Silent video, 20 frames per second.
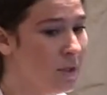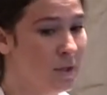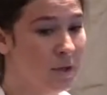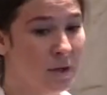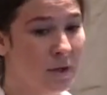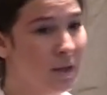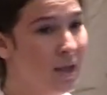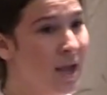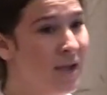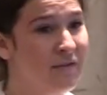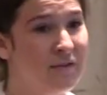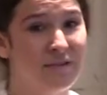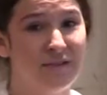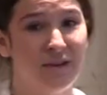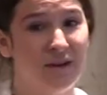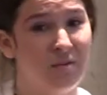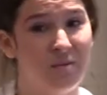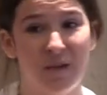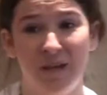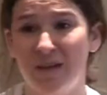your life is
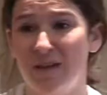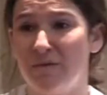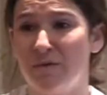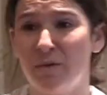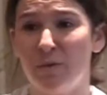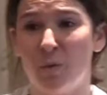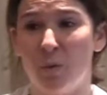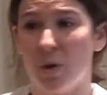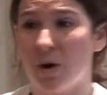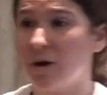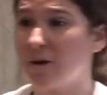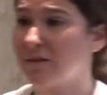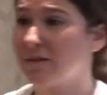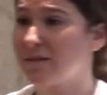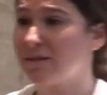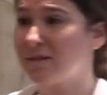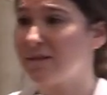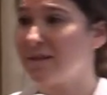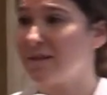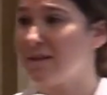going to be even
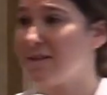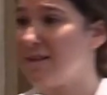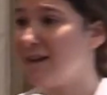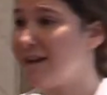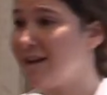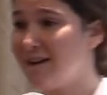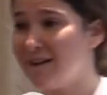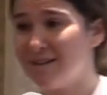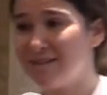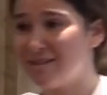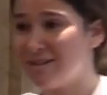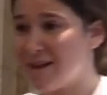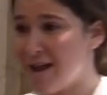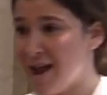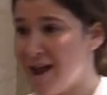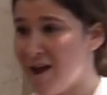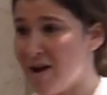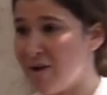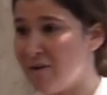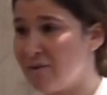worse than it is
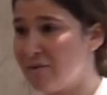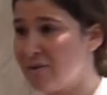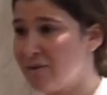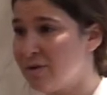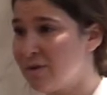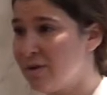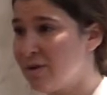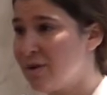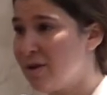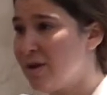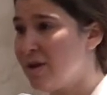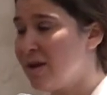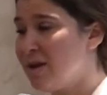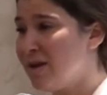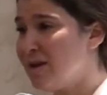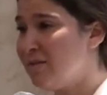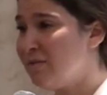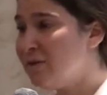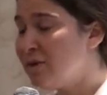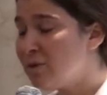now.
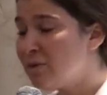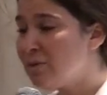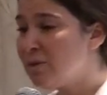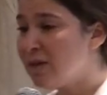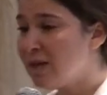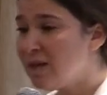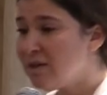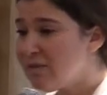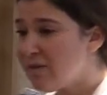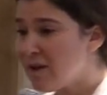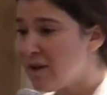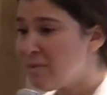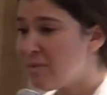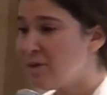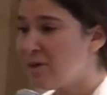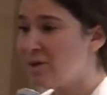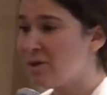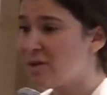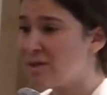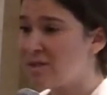If you leave him,
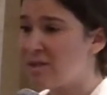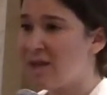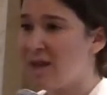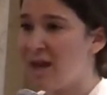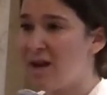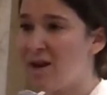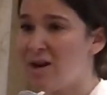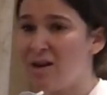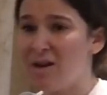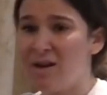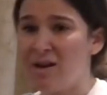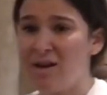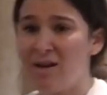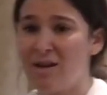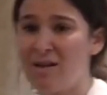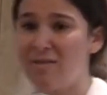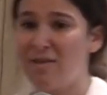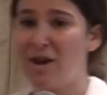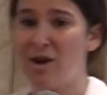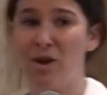you're scared
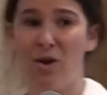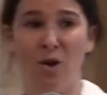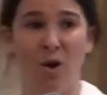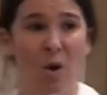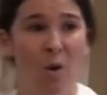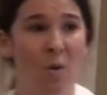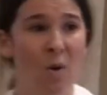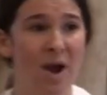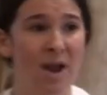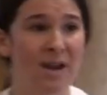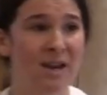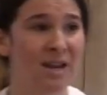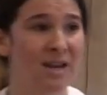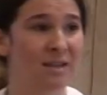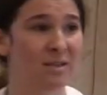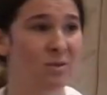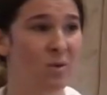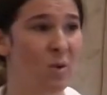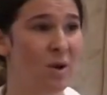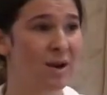that no one
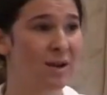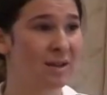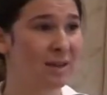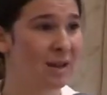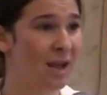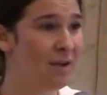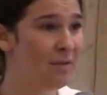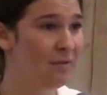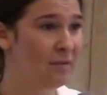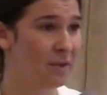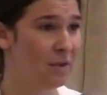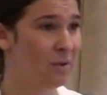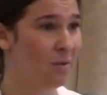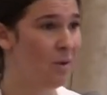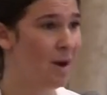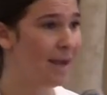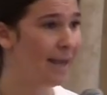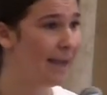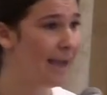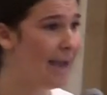is going to love
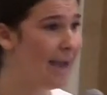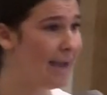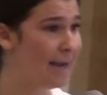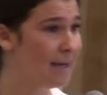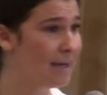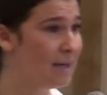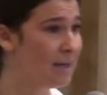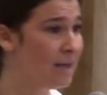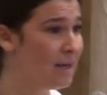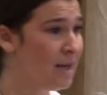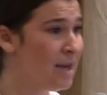you again.